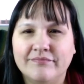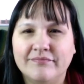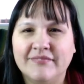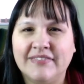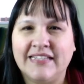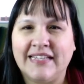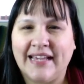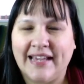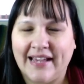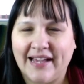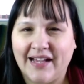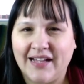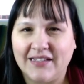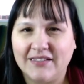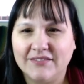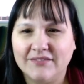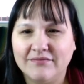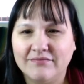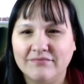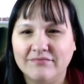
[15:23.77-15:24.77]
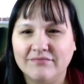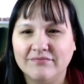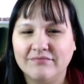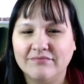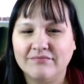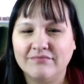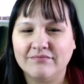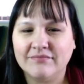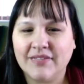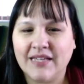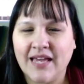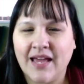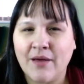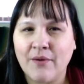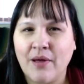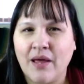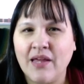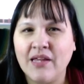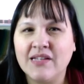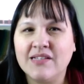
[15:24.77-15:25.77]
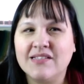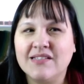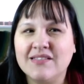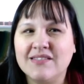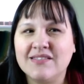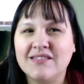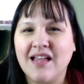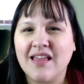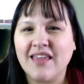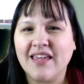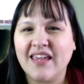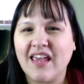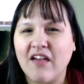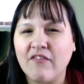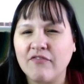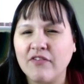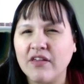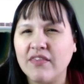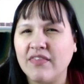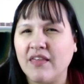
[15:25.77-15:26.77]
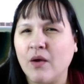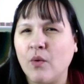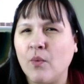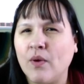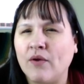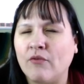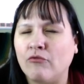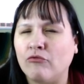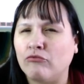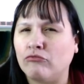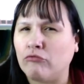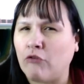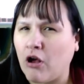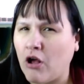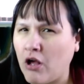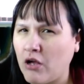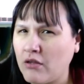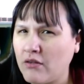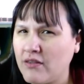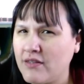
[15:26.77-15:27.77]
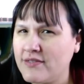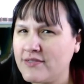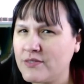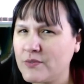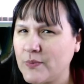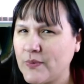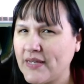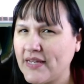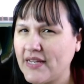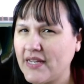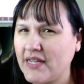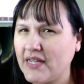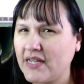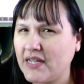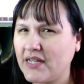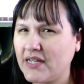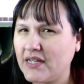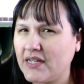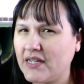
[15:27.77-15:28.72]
yeah. It's not like everything went wrong this week.